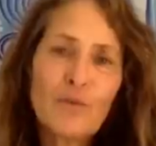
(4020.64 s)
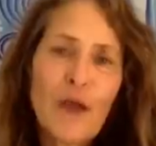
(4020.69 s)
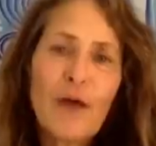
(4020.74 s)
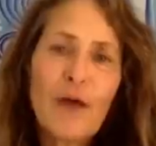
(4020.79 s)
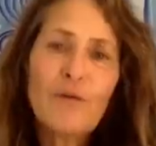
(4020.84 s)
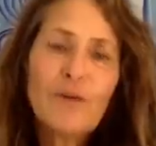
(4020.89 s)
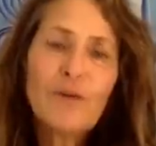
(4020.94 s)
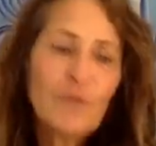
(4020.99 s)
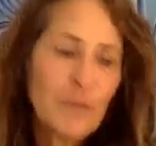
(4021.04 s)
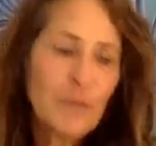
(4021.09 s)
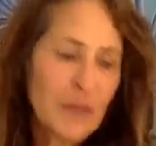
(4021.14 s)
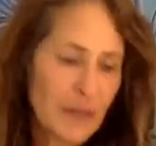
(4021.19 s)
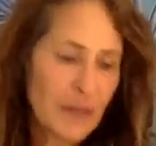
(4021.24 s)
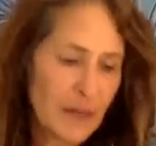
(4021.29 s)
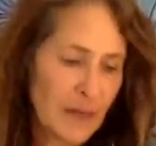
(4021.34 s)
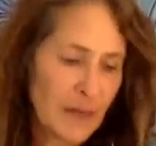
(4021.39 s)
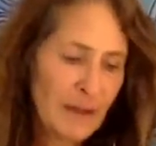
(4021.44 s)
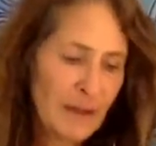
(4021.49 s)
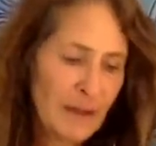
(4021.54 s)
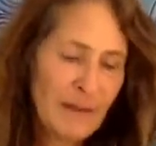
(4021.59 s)
around
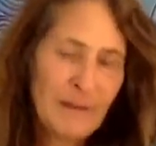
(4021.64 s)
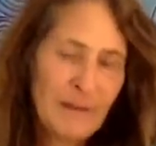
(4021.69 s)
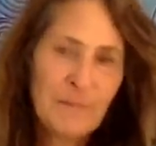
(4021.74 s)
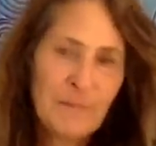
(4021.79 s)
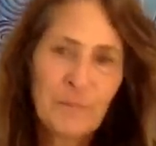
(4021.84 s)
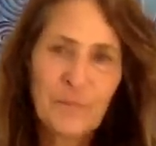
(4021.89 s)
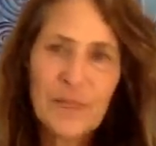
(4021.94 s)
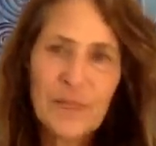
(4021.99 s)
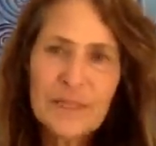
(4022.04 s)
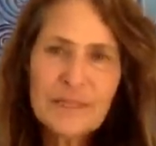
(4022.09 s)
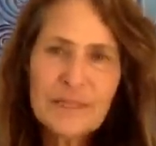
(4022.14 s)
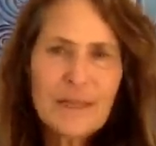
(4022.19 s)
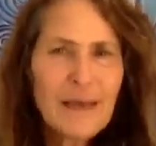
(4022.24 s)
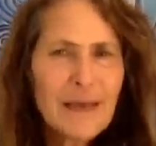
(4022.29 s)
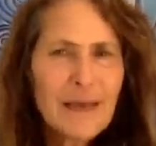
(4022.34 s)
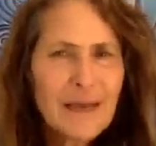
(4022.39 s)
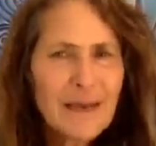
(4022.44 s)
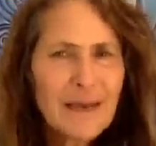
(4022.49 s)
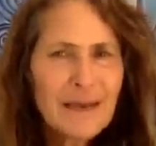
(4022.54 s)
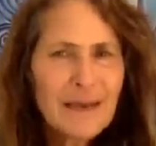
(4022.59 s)
me, it's
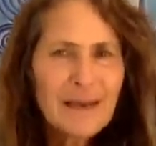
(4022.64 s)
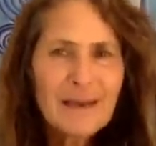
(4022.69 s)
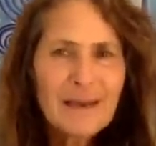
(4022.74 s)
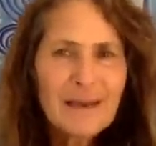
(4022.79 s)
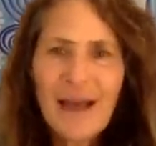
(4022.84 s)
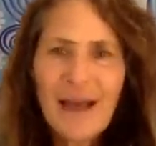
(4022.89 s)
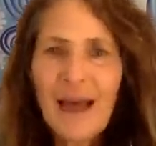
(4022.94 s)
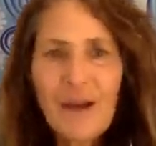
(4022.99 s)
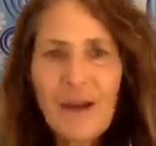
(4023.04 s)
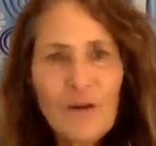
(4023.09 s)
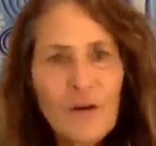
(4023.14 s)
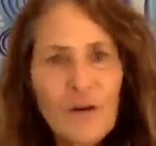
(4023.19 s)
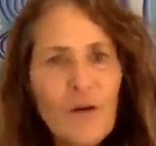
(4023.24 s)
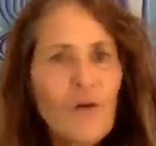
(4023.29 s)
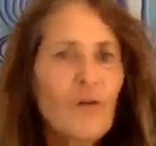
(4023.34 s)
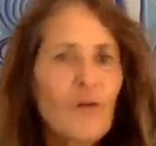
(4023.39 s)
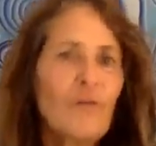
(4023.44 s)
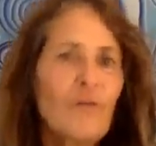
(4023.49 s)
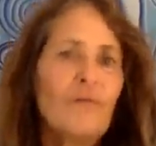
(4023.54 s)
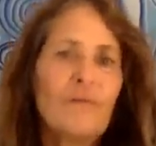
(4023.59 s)
like, I don't
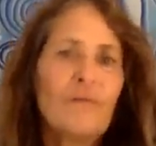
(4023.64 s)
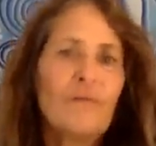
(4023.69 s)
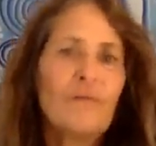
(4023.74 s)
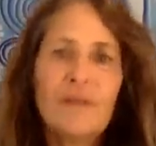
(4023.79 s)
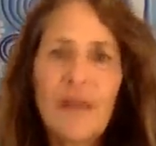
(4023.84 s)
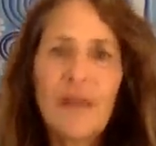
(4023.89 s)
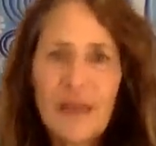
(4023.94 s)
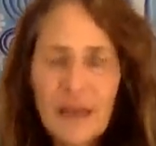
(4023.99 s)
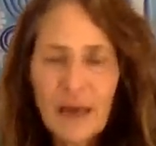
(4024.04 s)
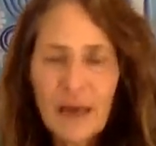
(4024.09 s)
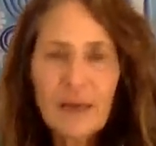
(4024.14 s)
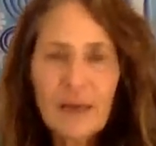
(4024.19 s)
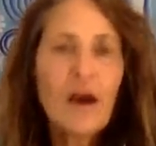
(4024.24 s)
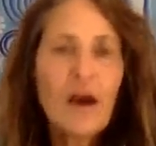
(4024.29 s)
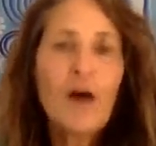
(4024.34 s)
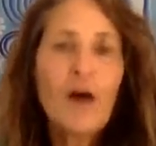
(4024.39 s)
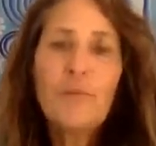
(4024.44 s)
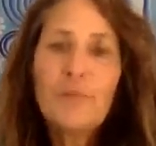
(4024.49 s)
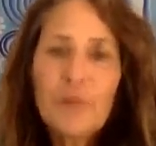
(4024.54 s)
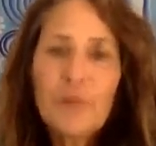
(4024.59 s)
know, like
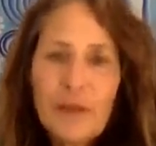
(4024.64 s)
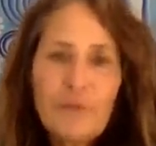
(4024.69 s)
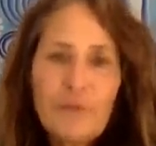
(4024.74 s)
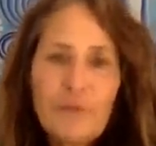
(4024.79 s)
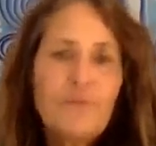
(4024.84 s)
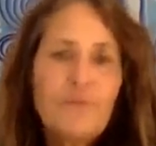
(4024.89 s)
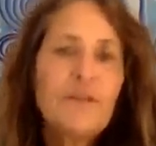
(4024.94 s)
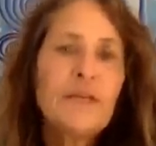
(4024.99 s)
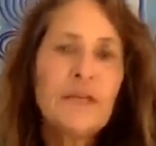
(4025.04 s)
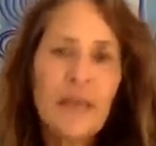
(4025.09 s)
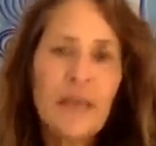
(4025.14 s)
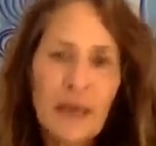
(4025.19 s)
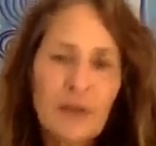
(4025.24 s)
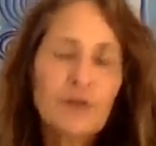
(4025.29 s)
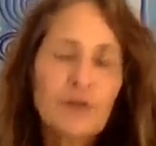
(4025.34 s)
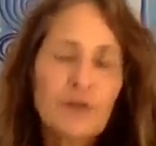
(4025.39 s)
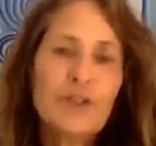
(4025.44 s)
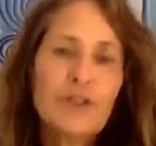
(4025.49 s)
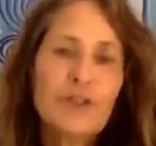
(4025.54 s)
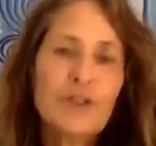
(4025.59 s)
an uplifting
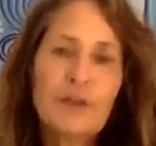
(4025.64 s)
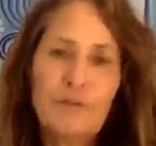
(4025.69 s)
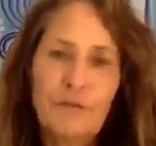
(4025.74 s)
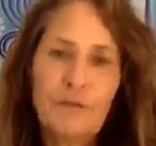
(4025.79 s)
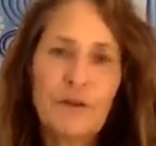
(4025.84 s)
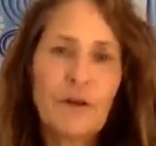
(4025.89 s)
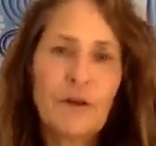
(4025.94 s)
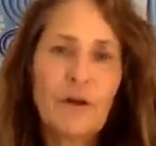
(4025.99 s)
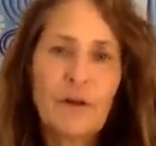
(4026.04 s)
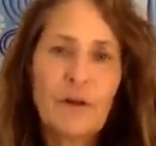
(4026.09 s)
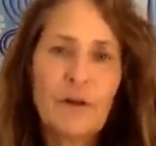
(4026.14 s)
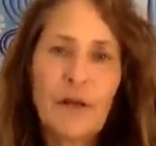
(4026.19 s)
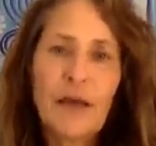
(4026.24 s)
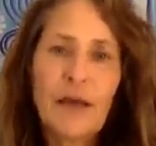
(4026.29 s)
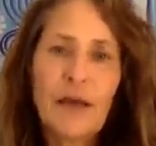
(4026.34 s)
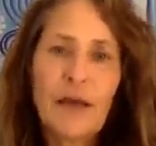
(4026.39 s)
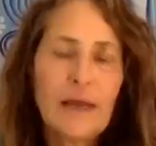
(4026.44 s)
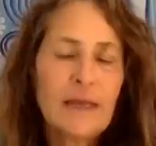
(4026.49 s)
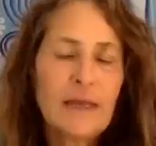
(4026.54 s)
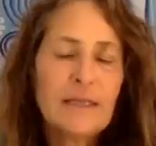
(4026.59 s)
energy field.
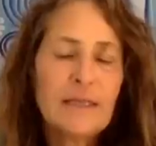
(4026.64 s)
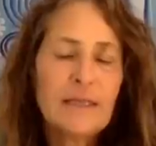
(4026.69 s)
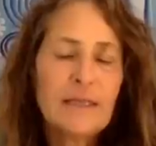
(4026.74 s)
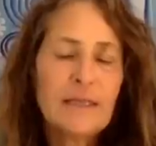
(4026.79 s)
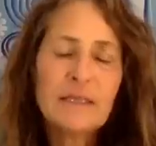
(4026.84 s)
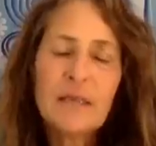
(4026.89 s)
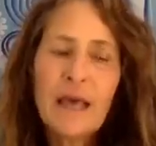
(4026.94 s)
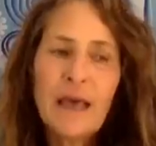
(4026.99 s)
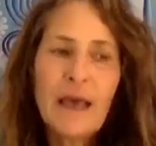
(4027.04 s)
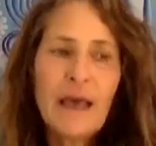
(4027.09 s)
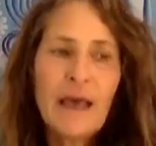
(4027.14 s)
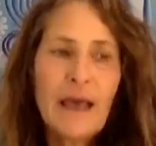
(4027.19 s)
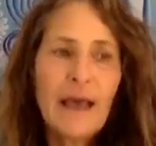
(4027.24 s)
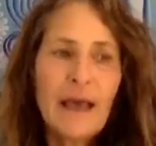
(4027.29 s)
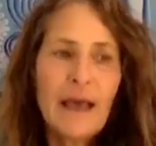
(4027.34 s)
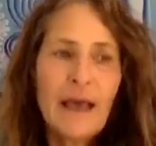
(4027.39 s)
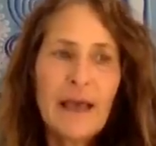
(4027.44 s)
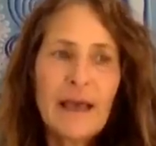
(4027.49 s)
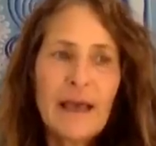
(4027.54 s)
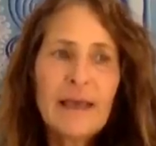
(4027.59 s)
It's
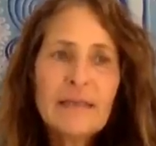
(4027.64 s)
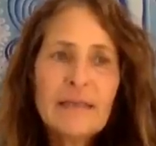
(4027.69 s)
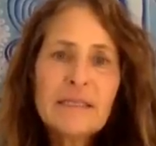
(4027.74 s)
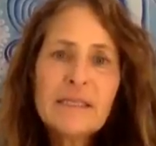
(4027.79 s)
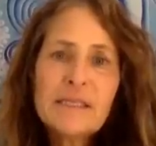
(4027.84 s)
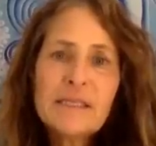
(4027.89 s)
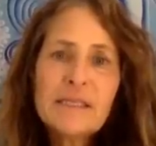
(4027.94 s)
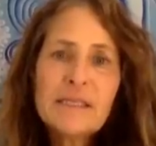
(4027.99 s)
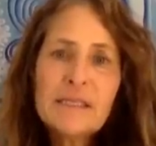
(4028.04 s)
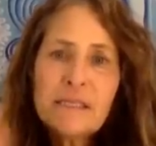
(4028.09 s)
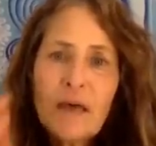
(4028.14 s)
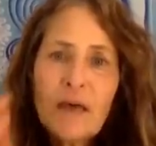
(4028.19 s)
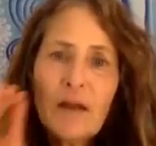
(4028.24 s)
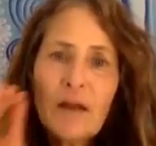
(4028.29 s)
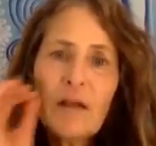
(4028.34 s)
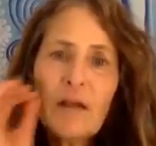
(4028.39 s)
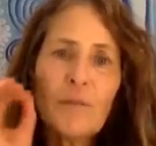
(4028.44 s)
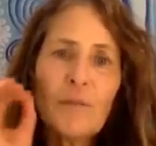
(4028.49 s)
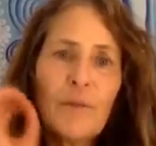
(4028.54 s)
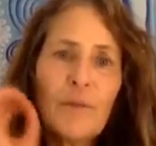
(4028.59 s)

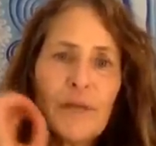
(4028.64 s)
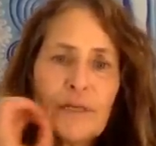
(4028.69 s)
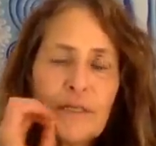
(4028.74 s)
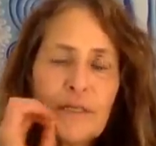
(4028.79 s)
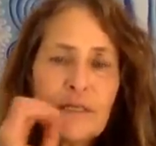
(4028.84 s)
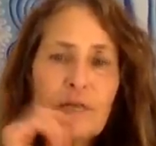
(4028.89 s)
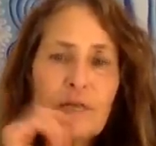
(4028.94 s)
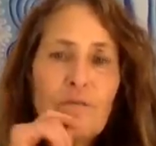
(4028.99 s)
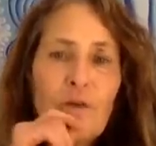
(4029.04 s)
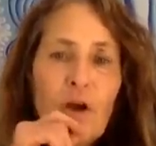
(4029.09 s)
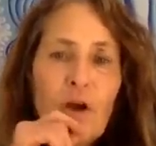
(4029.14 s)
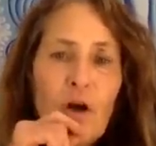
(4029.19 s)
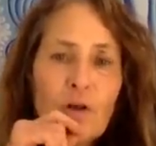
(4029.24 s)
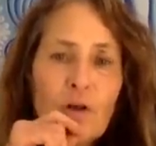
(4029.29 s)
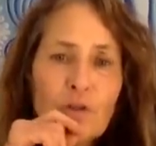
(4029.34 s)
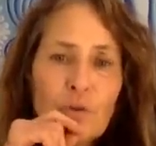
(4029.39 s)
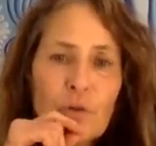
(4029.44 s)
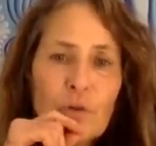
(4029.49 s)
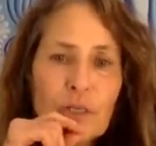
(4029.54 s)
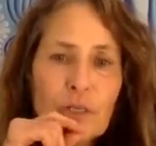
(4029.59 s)
subtle, but it's
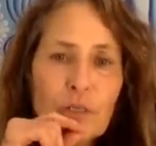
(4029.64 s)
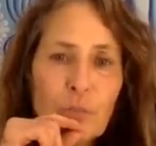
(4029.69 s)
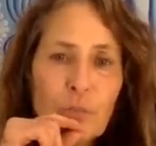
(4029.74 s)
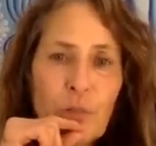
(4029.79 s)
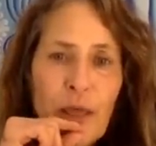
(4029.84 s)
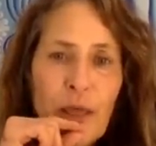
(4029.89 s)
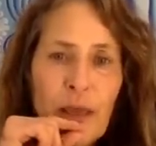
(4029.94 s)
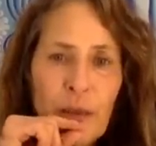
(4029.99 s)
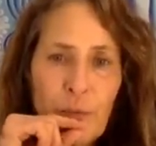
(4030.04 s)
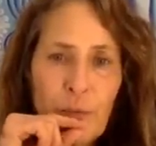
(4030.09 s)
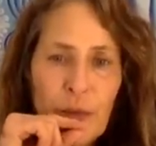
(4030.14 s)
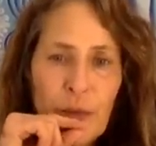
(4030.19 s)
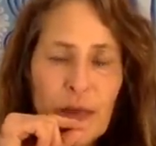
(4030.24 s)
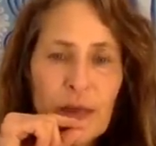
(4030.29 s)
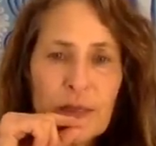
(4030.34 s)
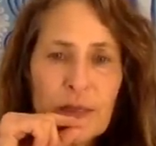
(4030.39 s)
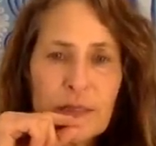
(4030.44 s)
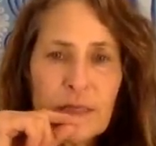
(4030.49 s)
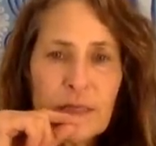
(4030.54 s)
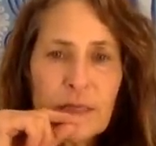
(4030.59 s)
difficult to explain
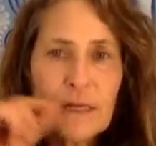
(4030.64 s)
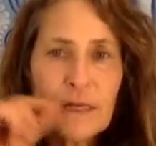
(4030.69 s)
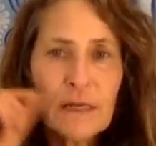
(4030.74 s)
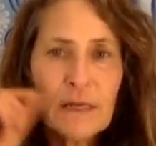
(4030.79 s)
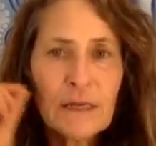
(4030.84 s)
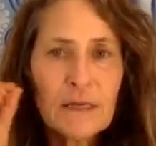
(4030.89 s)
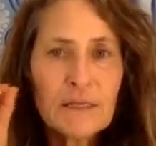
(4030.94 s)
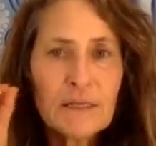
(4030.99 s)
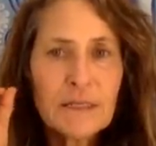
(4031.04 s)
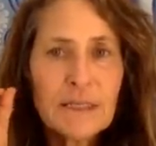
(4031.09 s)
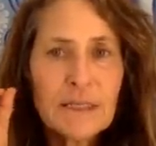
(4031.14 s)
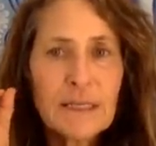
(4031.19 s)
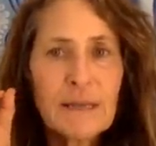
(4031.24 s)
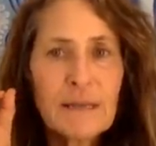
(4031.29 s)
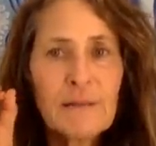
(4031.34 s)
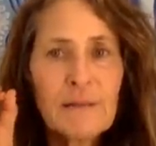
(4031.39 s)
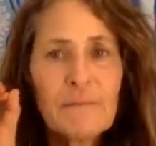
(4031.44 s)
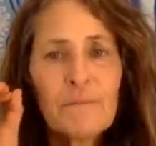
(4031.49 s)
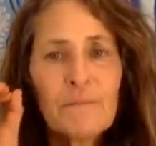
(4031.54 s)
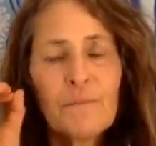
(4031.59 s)
because
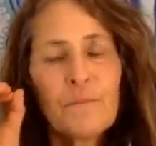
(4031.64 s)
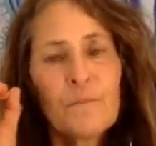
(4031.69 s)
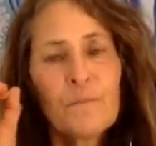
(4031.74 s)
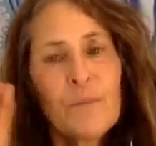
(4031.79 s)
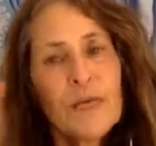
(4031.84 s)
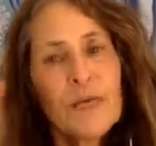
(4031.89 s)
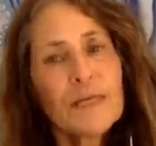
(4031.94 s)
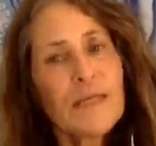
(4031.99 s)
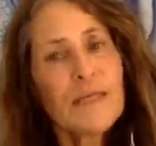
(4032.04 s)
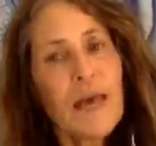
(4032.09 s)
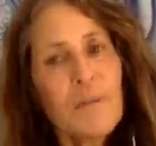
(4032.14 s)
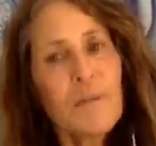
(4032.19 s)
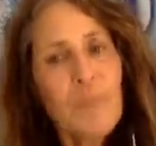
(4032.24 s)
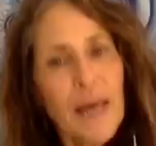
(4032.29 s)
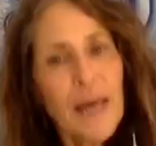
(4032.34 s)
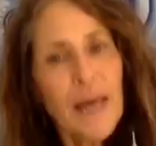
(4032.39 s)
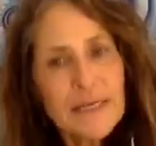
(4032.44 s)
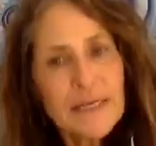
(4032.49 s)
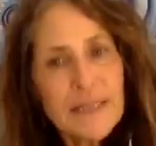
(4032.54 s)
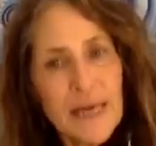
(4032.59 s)
I
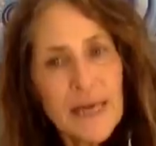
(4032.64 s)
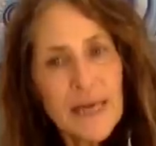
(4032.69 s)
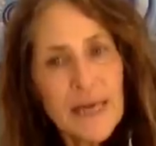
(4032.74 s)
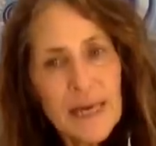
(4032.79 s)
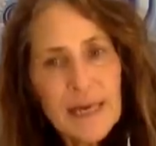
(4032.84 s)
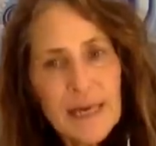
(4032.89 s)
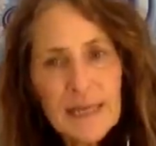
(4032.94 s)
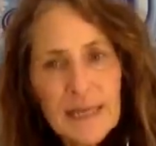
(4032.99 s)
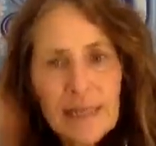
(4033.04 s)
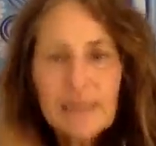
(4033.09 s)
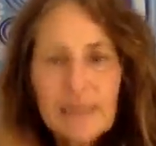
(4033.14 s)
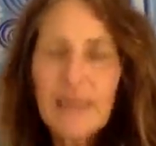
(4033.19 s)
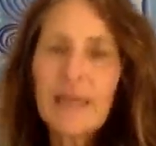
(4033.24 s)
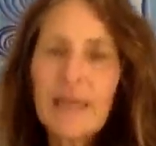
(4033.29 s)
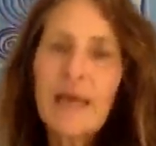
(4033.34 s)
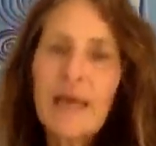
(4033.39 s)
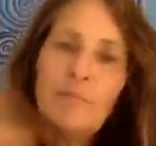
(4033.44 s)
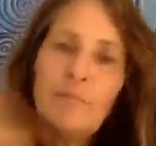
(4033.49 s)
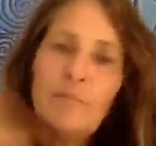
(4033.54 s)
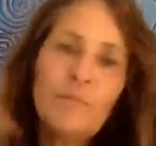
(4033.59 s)
meditate
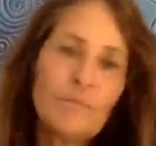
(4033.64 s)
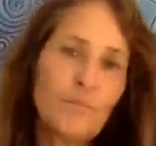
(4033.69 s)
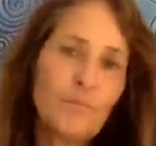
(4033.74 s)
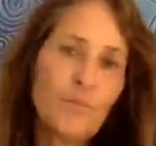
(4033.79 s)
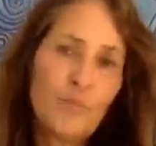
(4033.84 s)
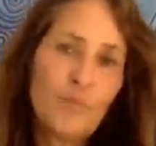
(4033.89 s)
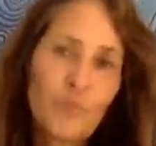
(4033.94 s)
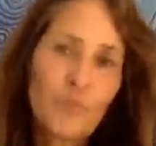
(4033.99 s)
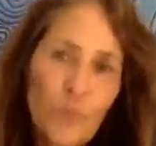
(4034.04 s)
and I'm,